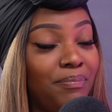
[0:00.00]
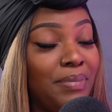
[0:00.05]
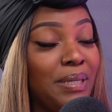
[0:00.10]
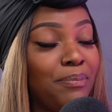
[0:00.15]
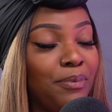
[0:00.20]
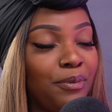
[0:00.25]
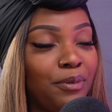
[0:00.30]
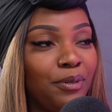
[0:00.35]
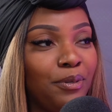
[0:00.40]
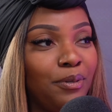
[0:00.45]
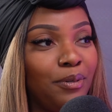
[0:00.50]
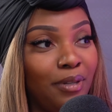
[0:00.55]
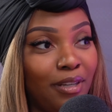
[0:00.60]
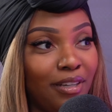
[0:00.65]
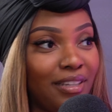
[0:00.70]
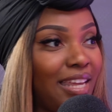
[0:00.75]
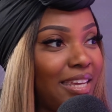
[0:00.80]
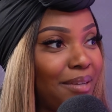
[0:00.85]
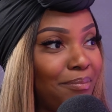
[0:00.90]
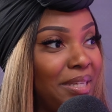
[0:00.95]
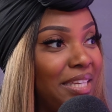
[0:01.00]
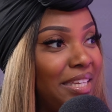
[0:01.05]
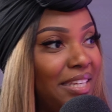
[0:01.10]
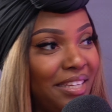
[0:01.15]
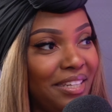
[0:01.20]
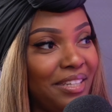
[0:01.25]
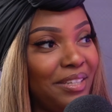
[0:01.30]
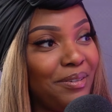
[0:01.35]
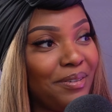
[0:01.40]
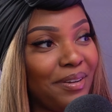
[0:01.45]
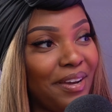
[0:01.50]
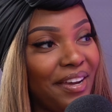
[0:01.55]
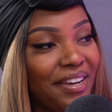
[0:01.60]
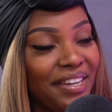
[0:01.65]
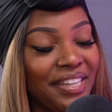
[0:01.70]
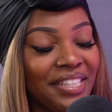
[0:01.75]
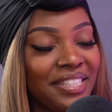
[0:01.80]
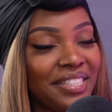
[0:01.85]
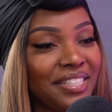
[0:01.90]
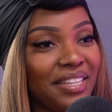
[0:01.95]
people who look like me and you
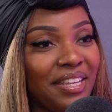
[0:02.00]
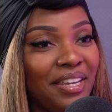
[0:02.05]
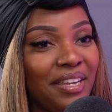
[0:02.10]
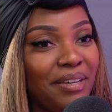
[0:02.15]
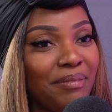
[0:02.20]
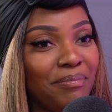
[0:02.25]
guys,